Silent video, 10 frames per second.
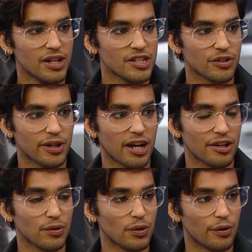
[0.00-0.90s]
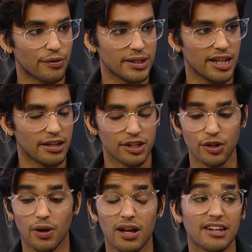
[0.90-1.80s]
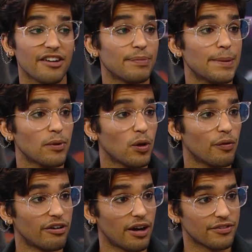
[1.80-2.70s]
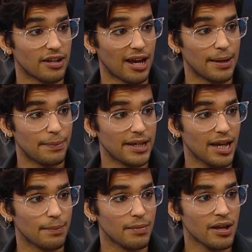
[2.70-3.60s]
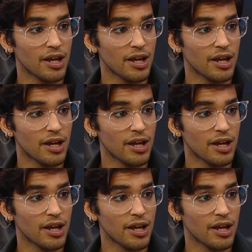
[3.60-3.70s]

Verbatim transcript: So you can't do laundry then. You can't have people over after 9 p.m.